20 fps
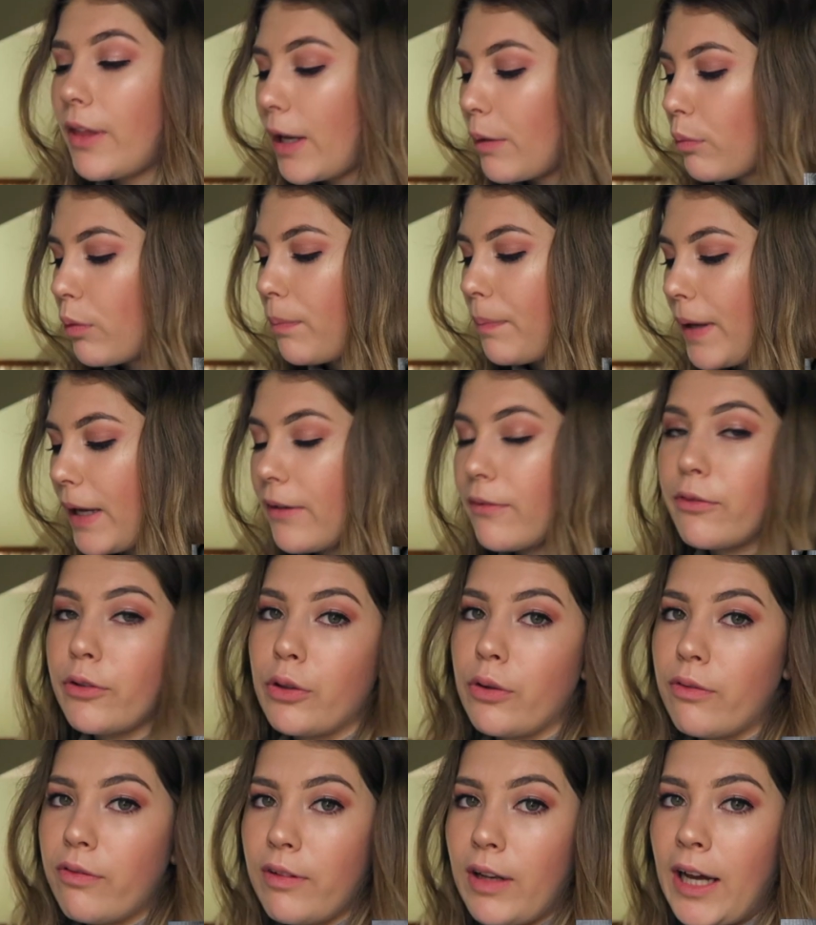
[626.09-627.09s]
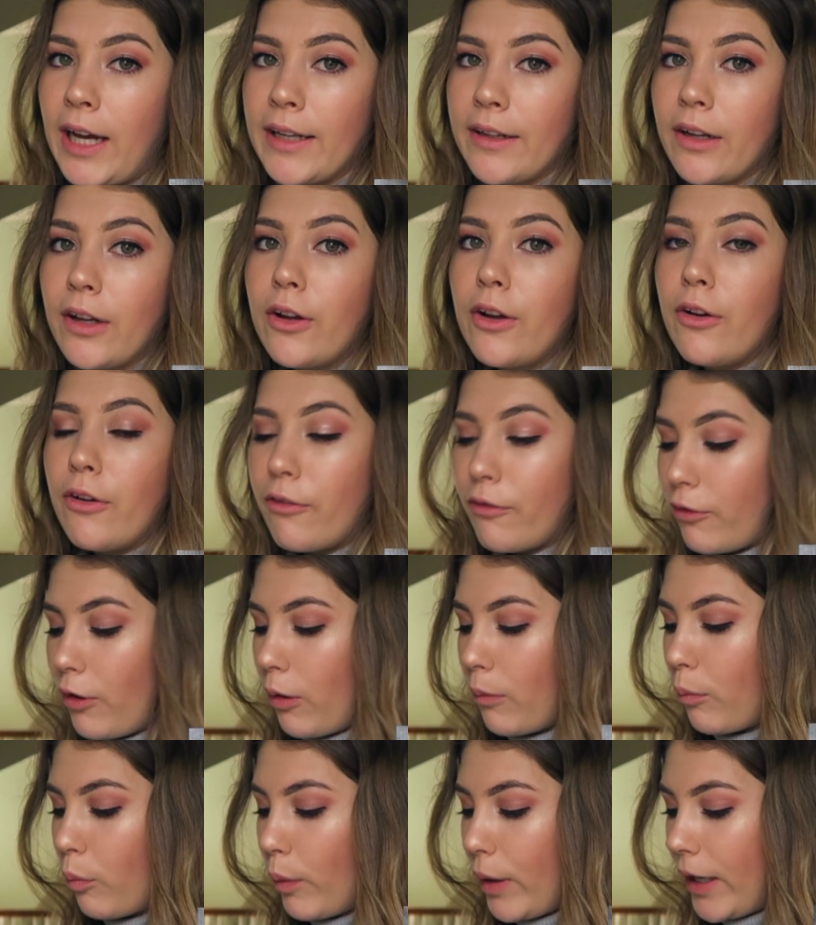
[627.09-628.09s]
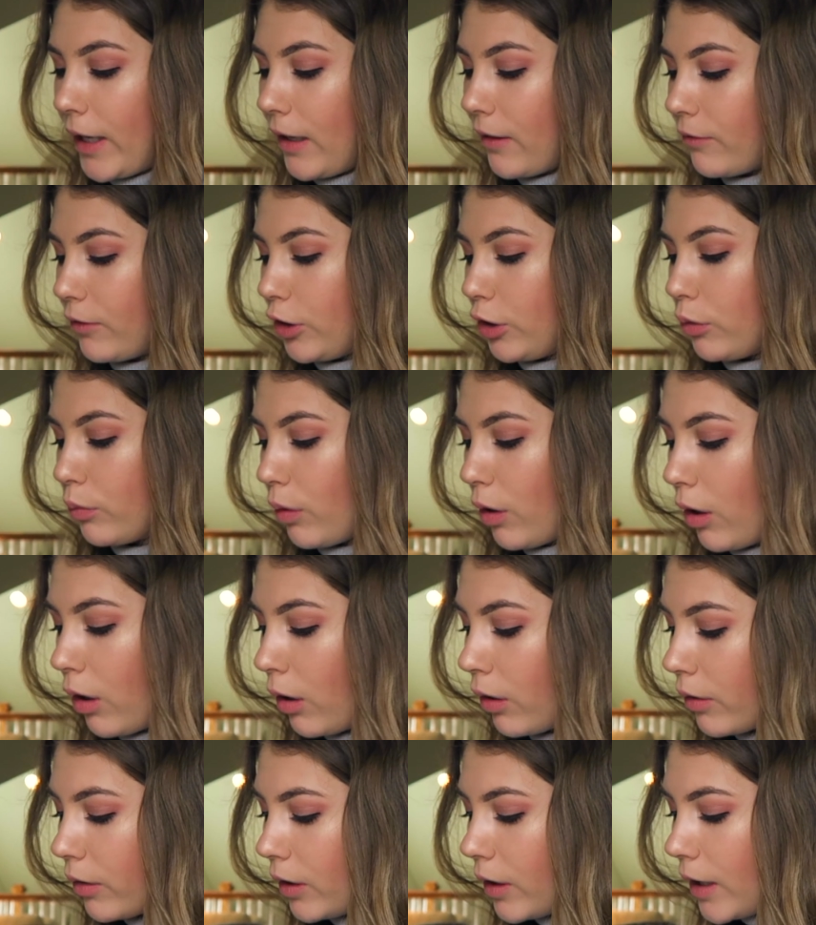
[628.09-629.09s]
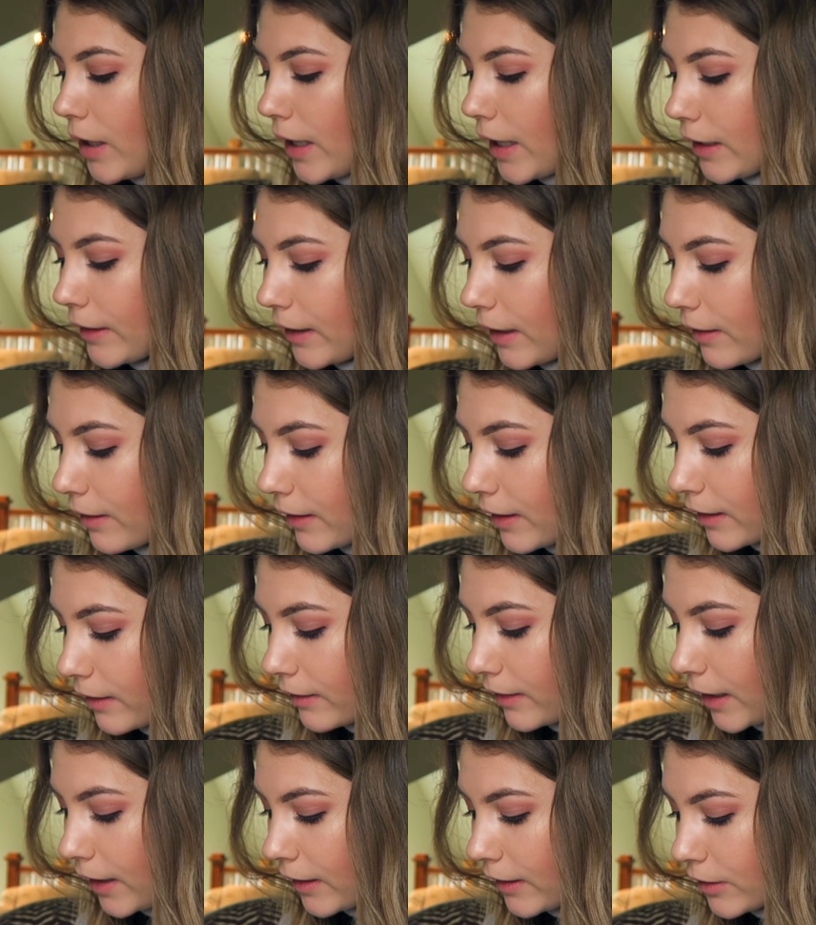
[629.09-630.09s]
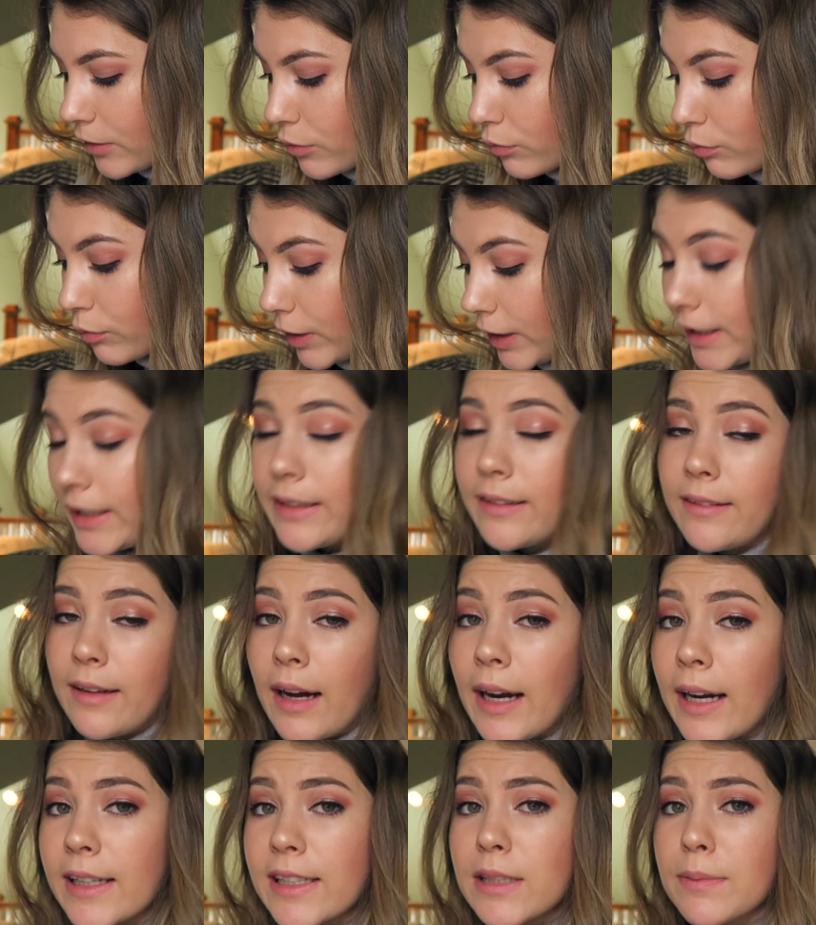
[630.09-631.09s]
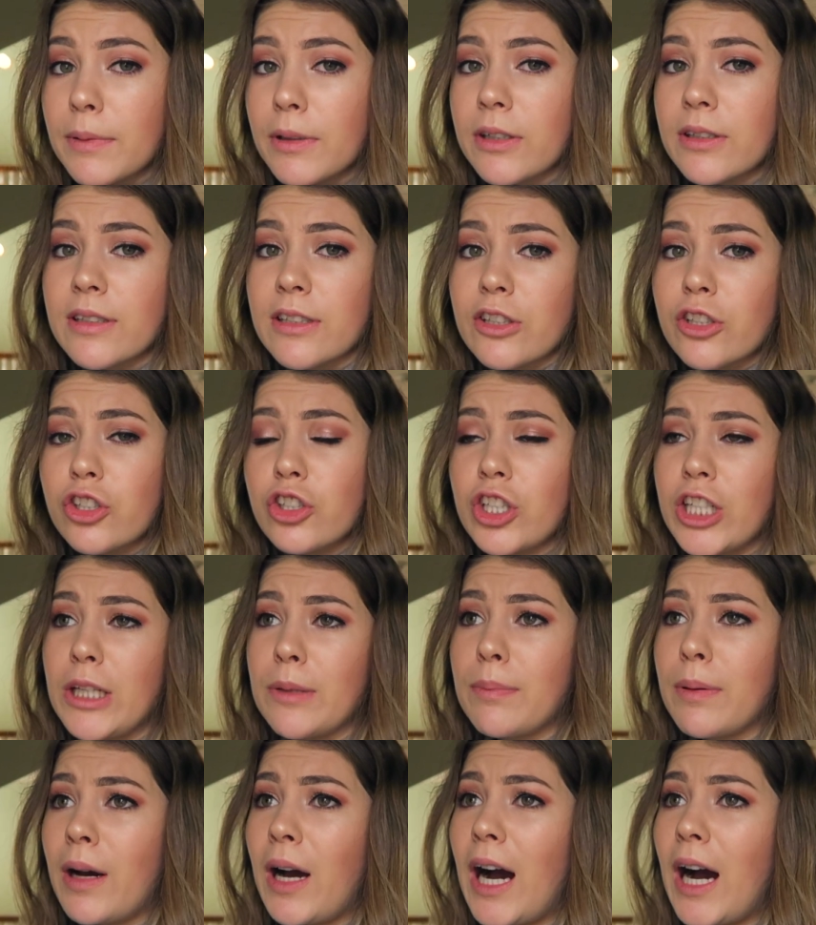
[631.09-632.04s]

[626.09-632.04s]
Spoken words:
They will pay for your flight from wherever you are, and I think that is really nice because it's cheaper.